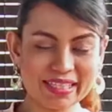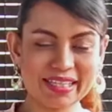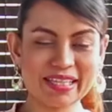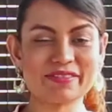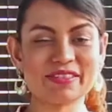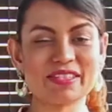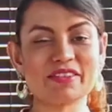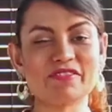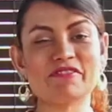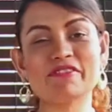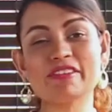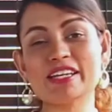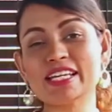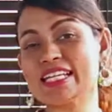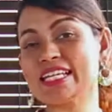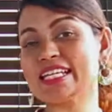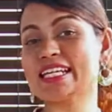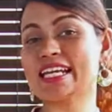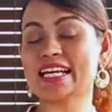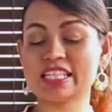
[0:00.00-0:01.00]
Gives a
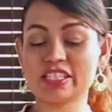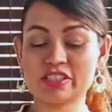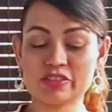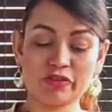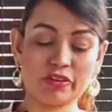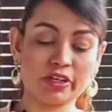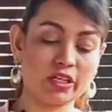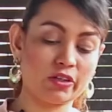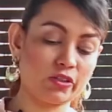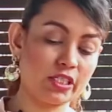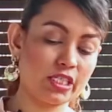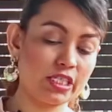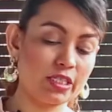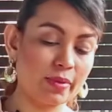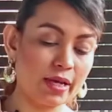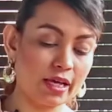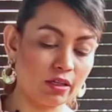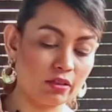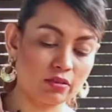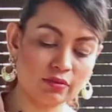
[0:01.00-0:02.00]
really nice fragrant
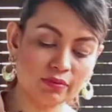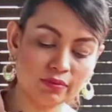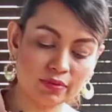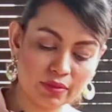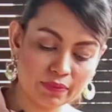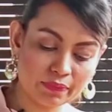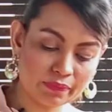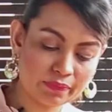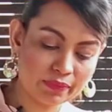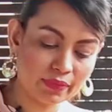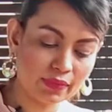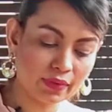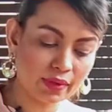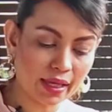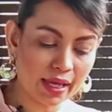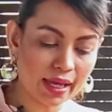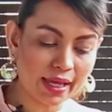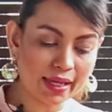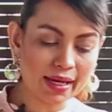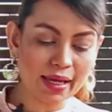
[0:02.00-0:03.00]
smell.
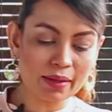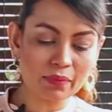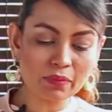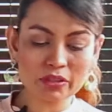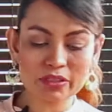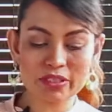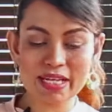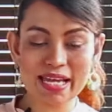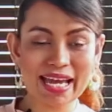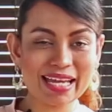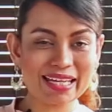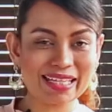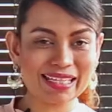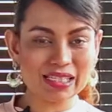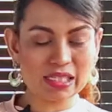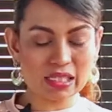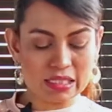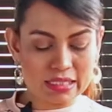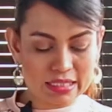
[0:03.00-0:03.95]
And I'm going to add in a